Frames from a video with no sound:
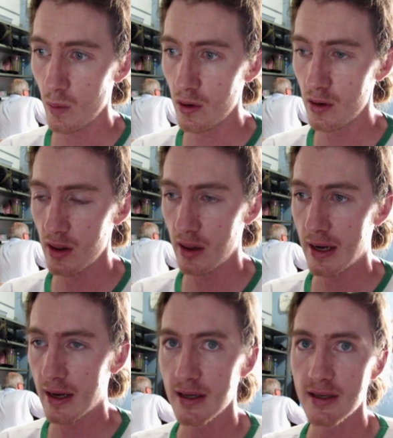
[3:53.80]
Well,
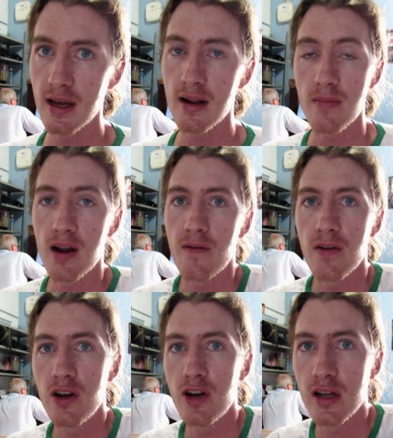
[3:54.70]
like I said, I'm not
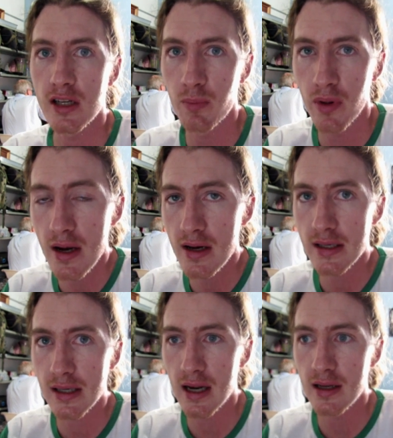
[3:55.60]
very good at explaining
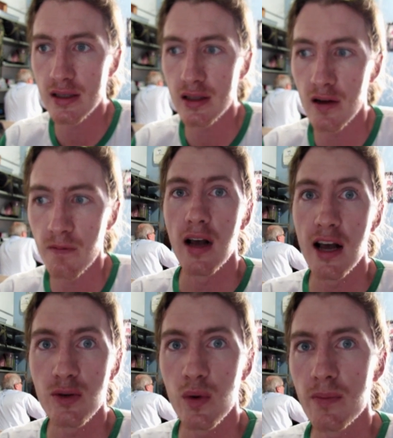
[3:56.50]
this kind of stuff.
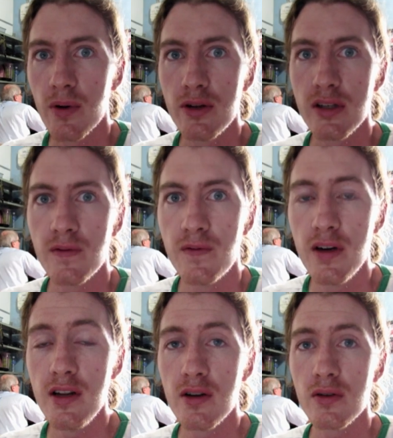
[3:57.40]
I just want to post this
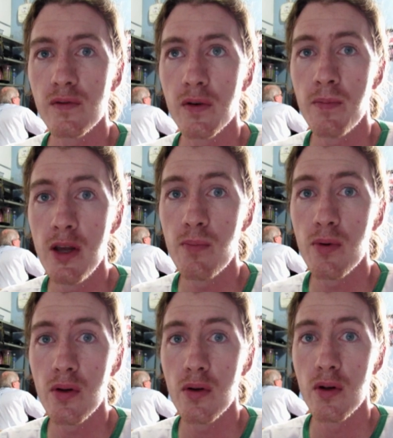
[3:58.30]
videos for
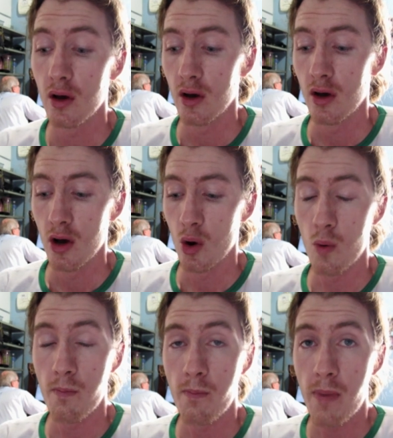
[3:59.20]
people
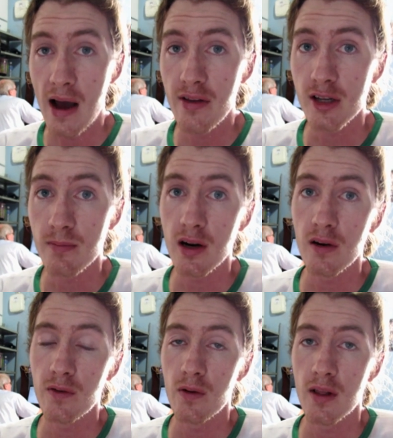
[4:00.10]
who buy this
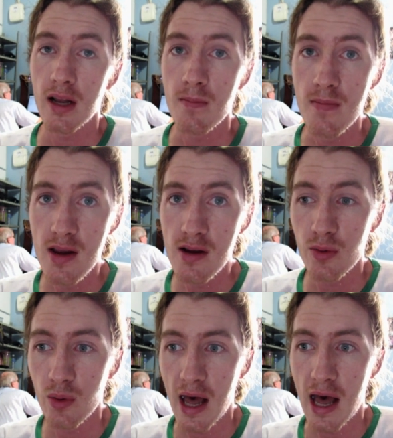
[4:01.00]
microphone like me
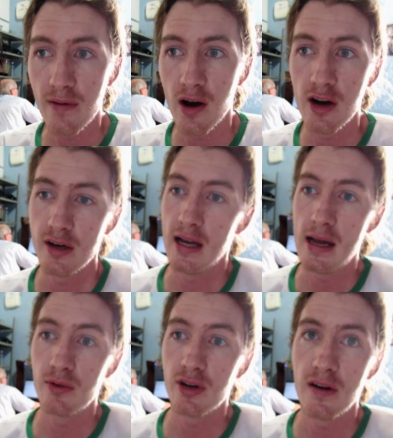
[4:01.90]
and who have a hard
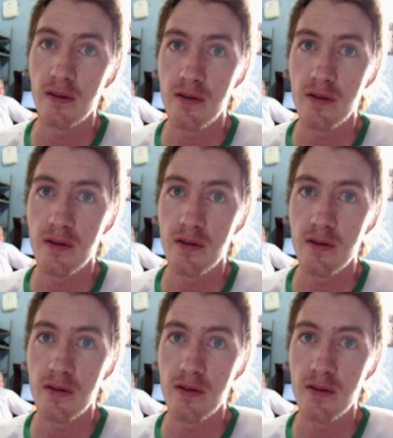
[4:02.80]
time trying